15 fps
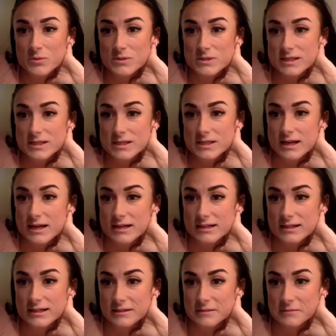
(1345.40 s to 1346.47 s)
say that.
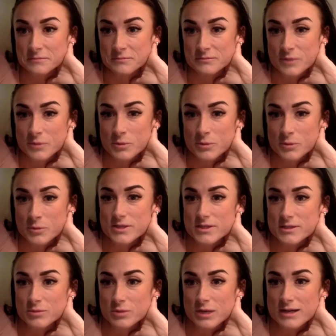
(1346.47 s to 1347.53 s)
People are always
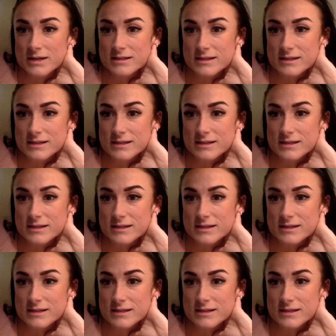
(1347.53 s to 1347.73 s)
surprised.